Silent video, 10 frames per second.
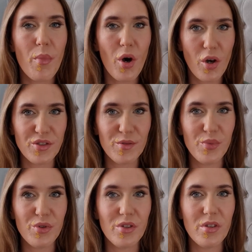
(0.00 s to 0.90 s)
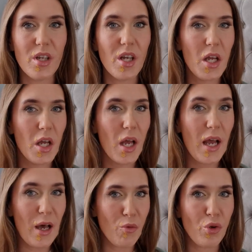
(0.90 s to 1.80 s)
possible
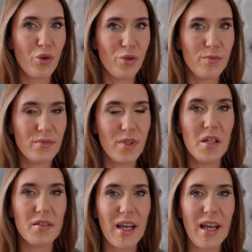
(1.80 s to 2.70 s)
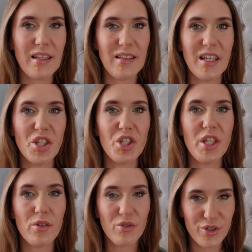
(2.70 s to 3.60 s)
outcome that I think
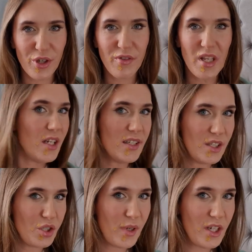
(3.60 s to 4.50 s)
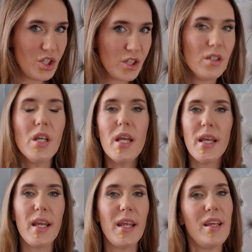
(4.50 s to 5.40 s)
she could have in this situation.
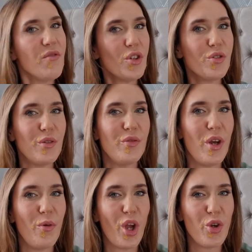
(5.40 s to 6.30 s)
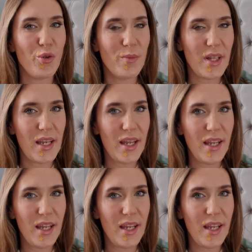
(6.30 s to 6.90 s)
If you don't know who Blair